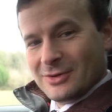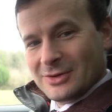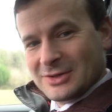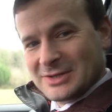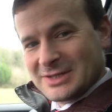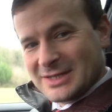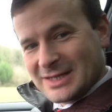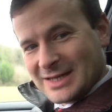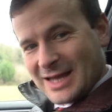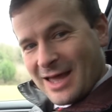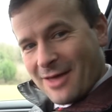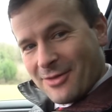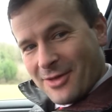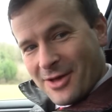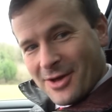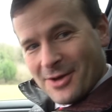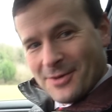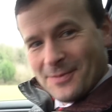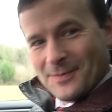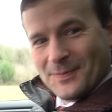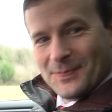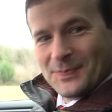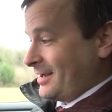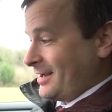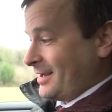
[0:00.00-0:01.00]
together
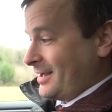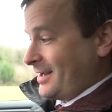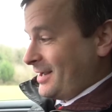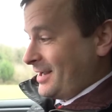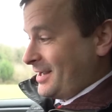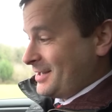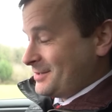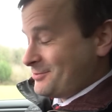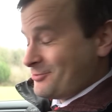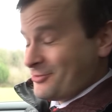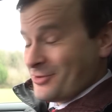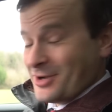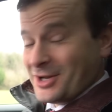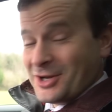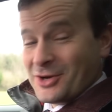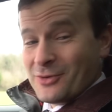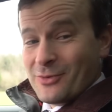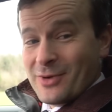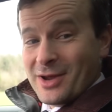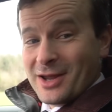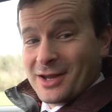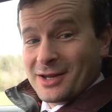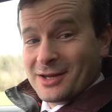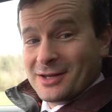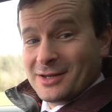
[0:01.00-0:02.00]
is pretty
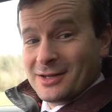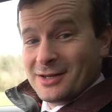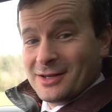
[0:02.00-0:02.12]
quick.